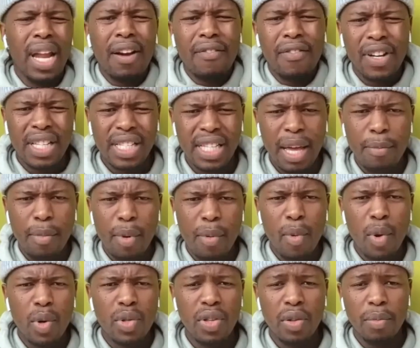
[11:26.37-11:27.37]
Like for example,
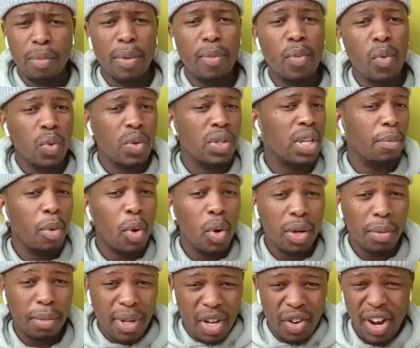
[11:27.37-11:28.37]
most of the people who
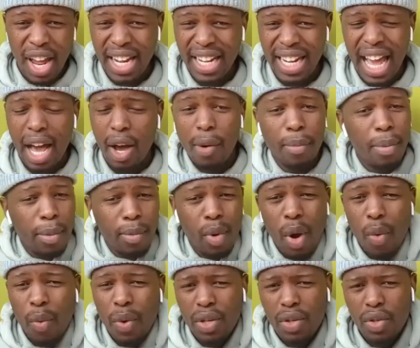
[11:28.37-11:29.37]
support me right now are
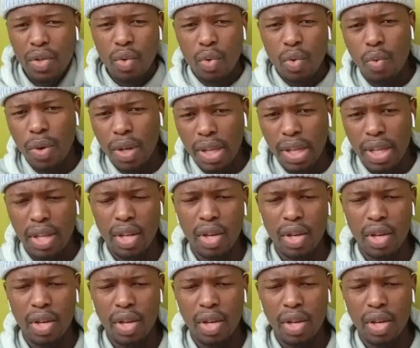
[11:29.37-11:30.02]
people I went to school with.